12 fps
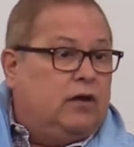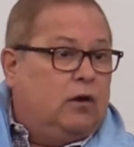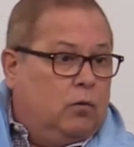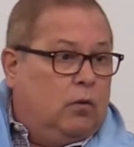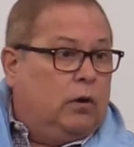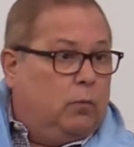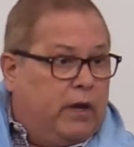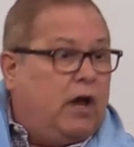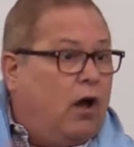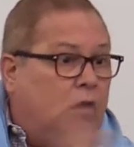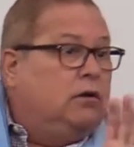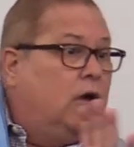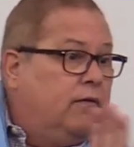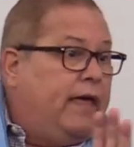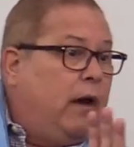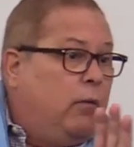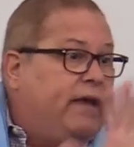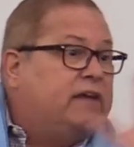don't we? We all know
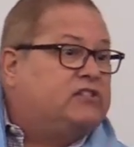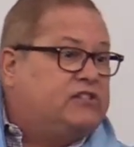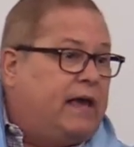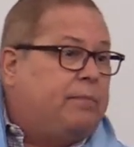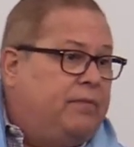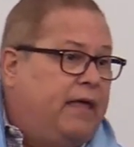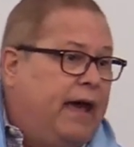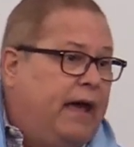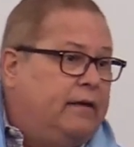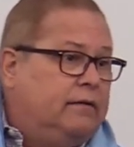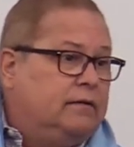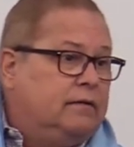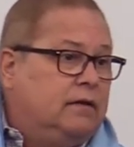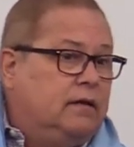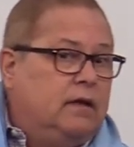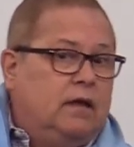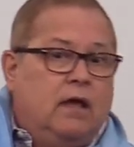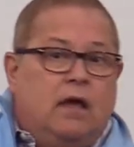that. We accept that.
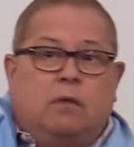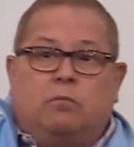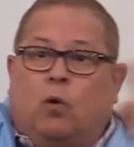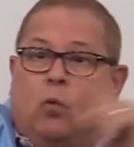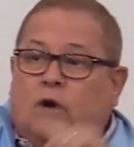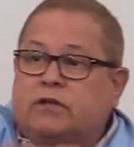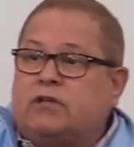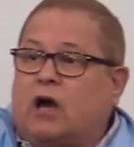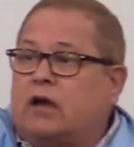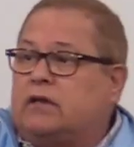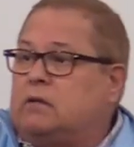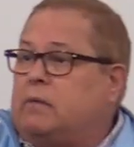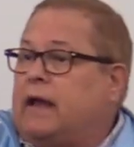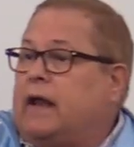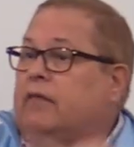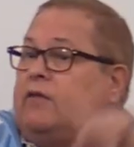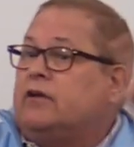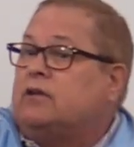But we're talking about
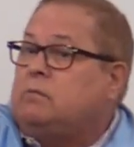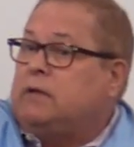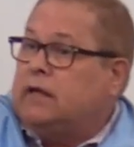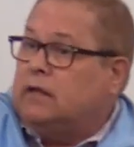how they're going to be